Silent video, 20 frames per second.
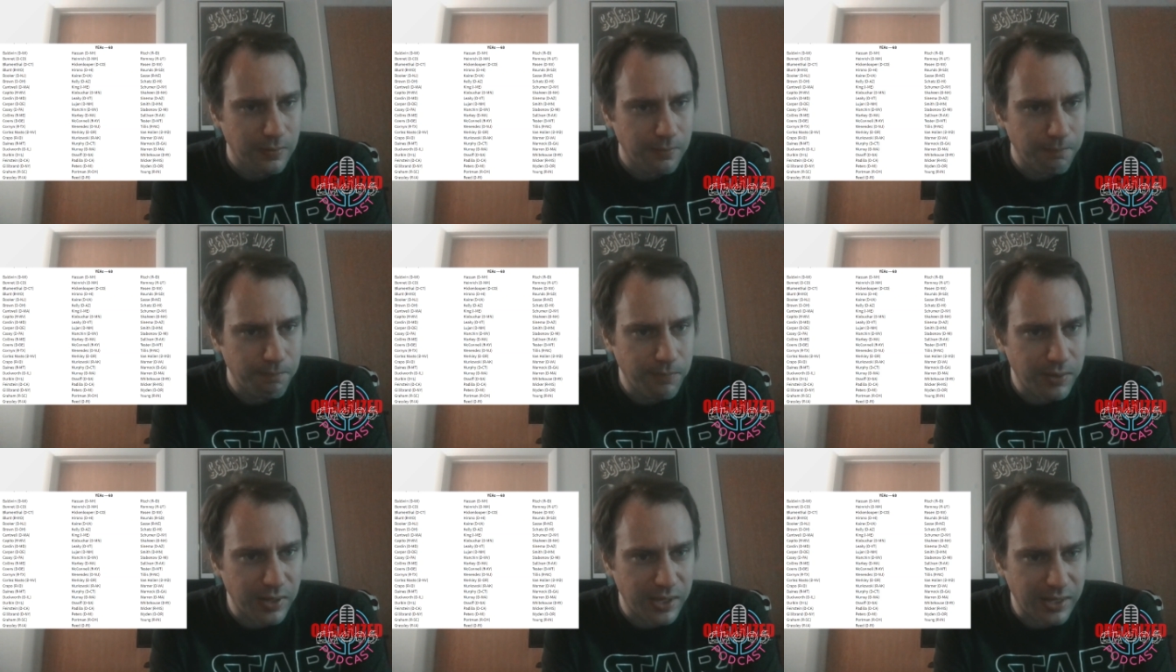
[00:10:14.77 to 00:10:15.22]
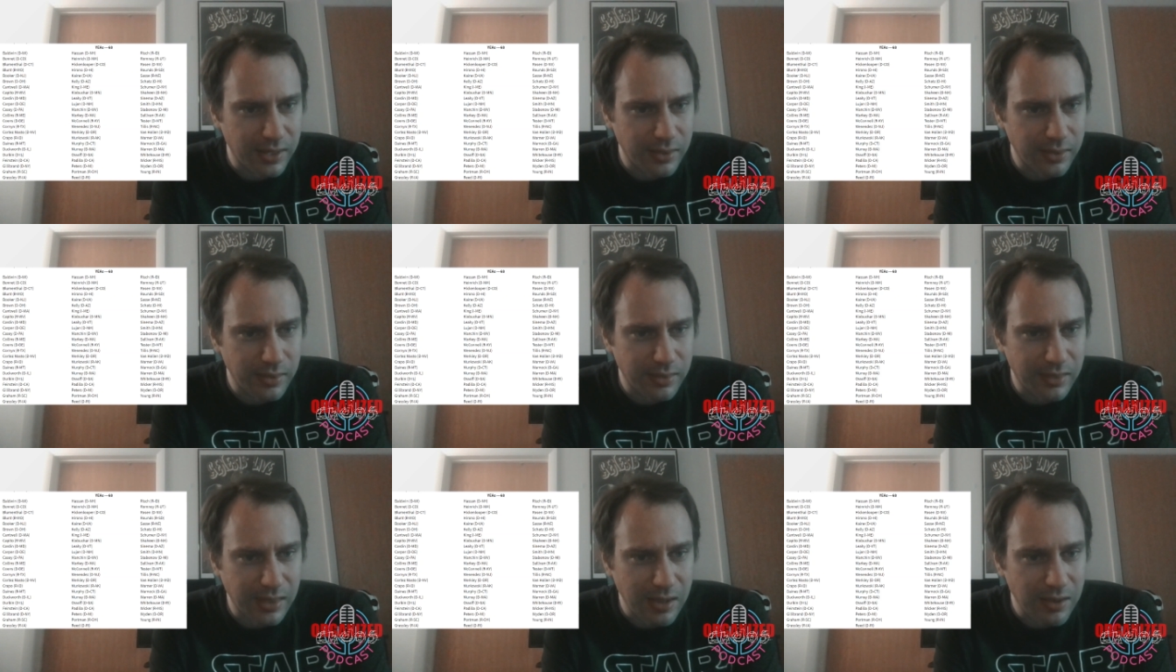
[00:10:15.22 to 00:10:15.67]
But
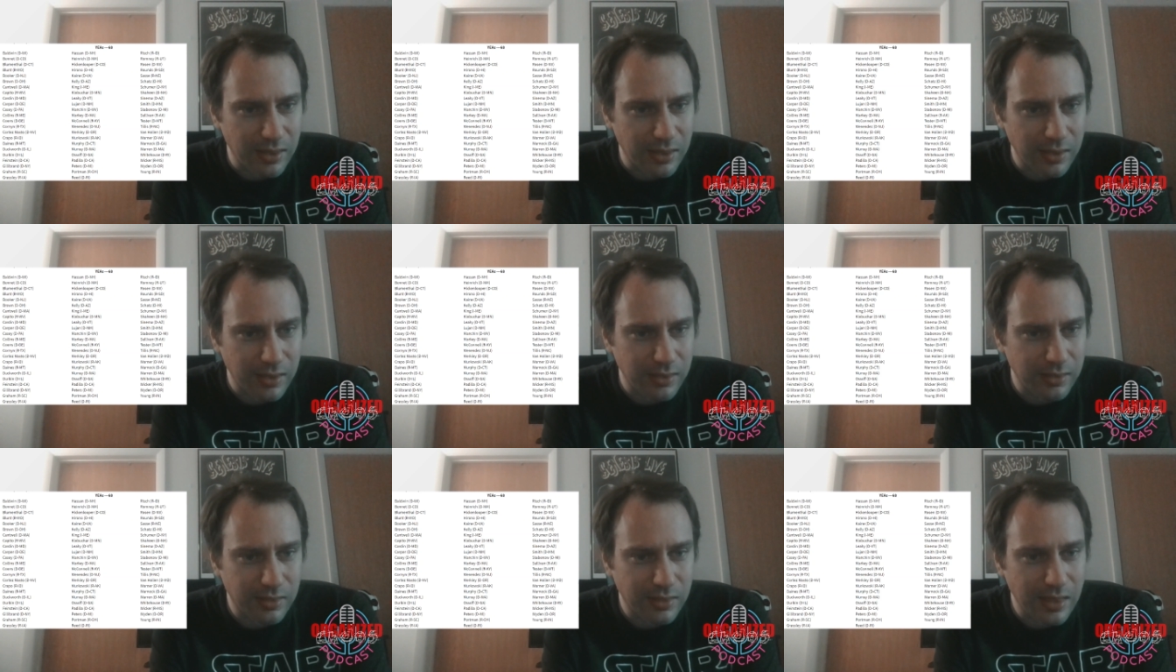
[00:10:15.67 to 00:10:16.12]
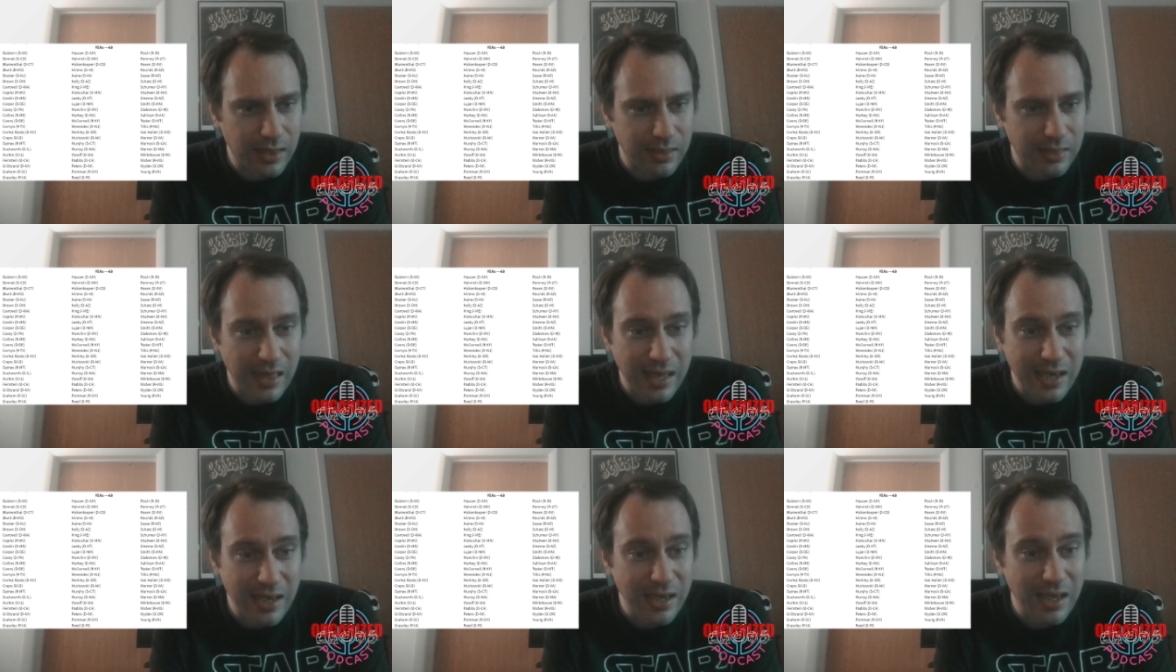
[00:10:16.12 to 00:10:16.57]
they, they,
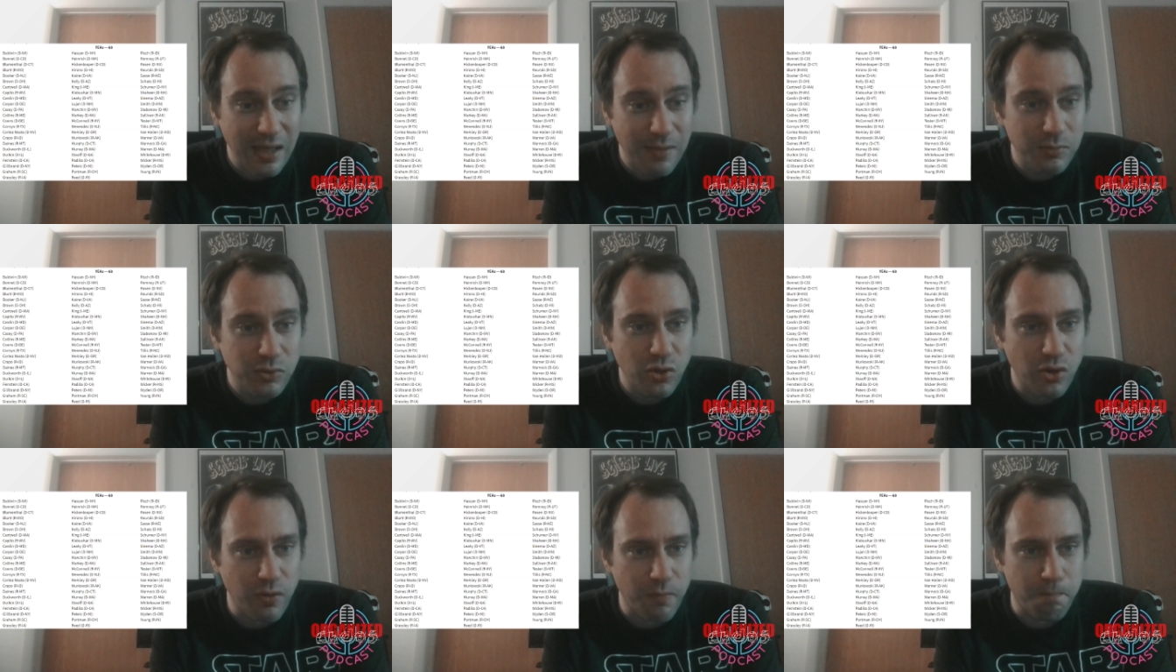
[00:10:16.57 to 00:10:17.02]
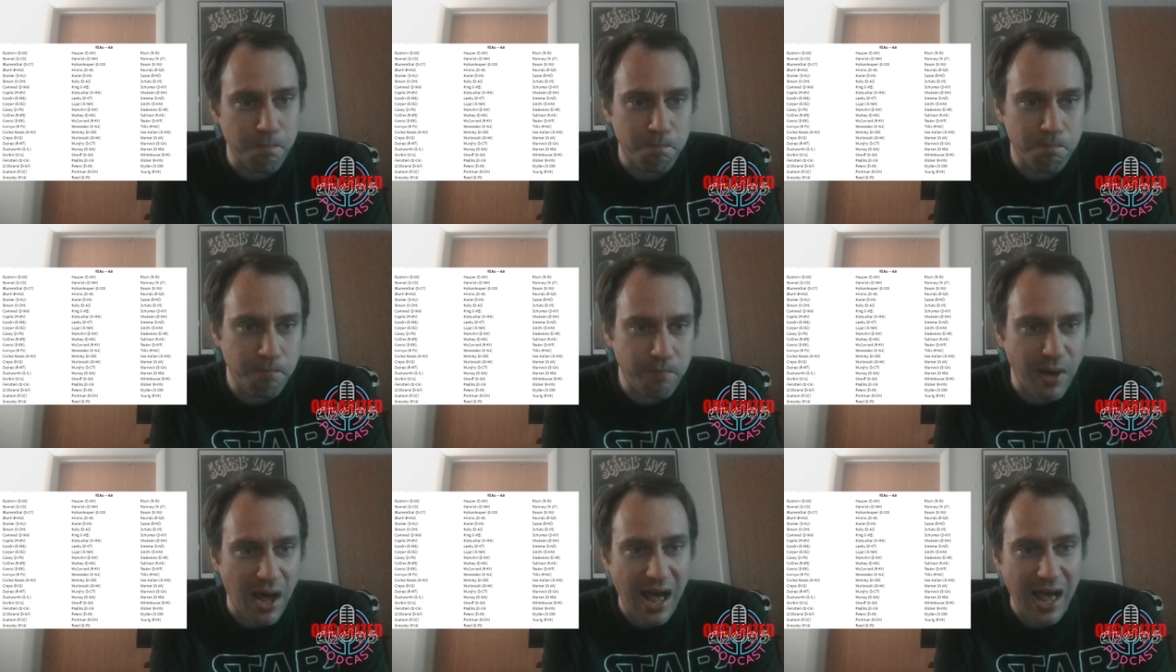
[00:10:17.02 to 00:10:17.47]
they can come to a
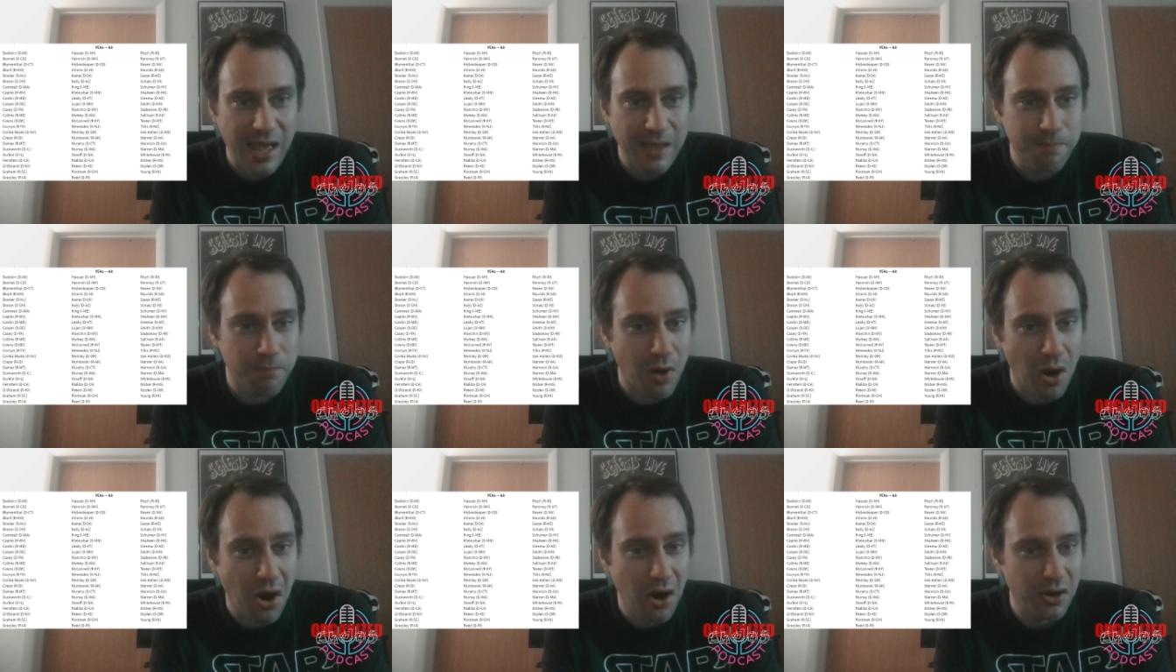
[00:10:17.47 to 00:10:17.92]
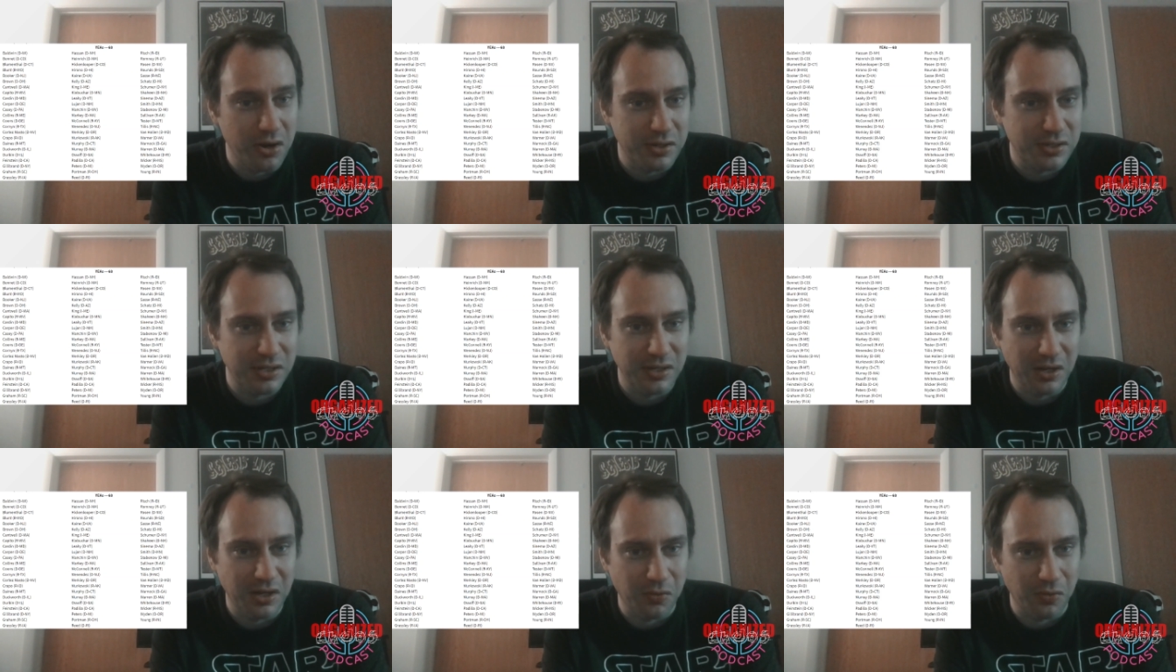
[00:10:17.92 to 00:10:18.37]

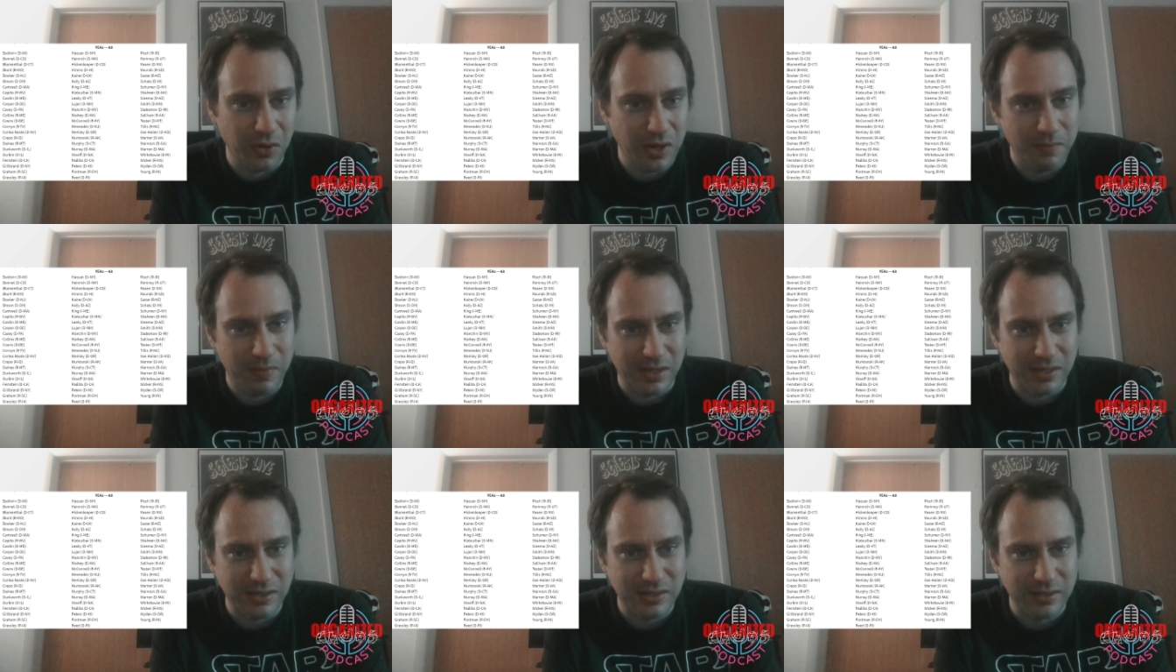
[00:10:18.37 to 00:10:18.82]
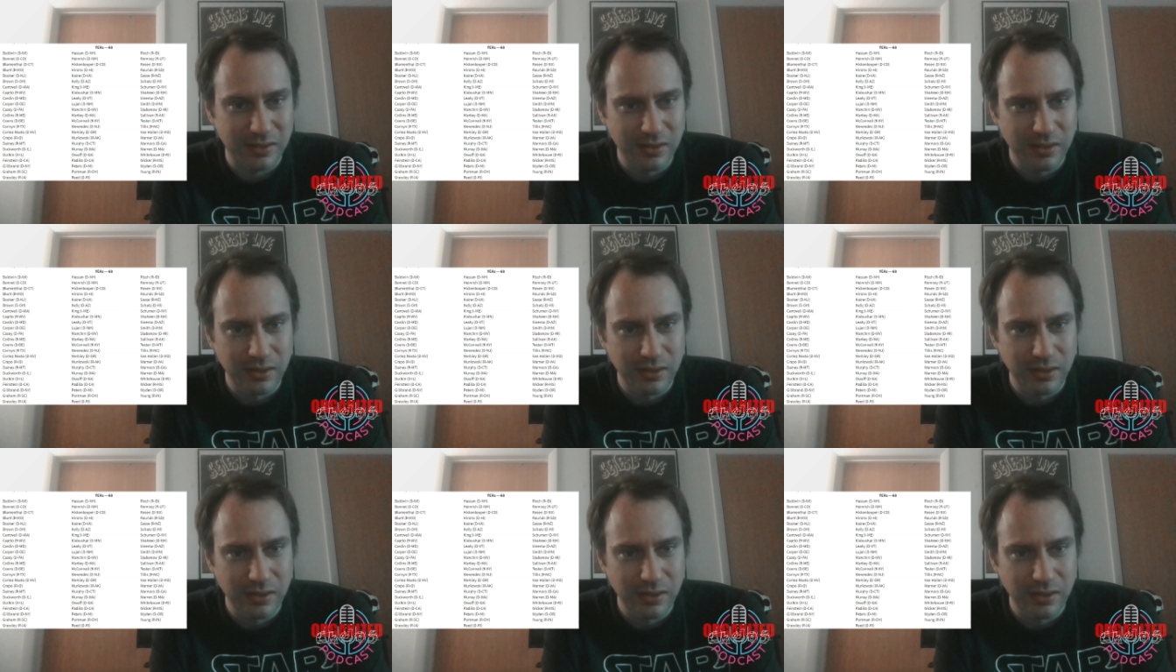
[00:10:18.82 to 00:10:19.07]
bipartisan agreement